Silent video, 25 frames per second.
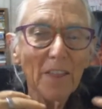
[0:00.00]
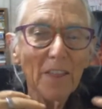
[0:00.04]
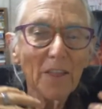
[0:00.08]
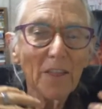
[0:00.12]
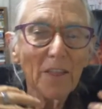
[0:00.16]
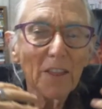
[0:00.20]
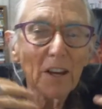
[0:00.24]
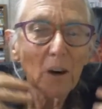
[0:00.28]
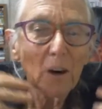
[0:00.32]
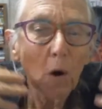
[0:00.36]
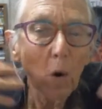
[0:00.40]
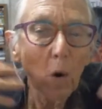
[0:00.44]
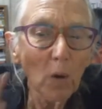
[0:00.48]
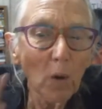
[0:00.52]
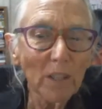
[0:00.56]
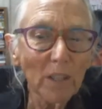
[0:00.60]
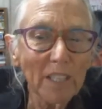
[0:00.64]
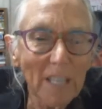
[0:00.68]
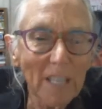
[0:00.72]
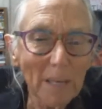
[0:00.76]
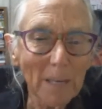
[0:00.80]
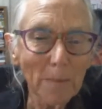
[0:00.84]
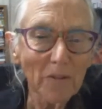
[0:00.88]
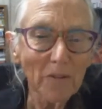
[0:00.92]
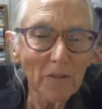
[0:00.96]
the whole
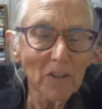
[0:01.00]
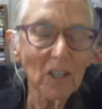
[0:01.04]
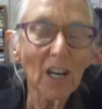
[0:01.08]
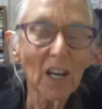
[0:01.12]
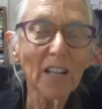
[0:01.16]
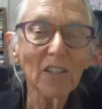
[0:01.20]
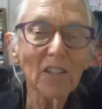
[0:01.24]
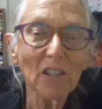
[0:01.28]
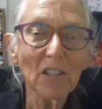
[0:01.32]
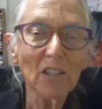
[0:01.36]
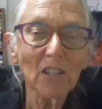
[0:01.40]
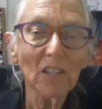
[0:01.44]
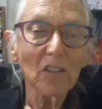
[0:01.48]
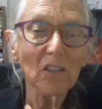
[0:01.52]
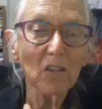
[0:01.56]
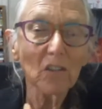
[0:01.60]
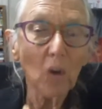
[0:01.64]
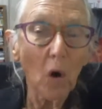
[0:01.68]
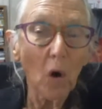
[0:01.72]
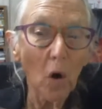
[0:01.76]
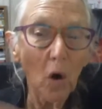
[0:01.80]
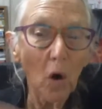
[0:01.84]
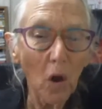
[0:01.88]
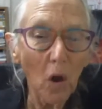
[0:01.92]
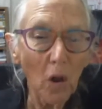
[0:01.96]
team of judges,
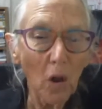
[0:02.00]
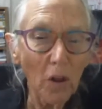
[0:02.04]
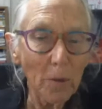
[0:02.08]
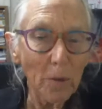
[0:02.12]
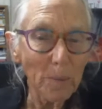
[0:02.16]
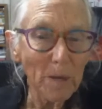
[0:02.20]
all the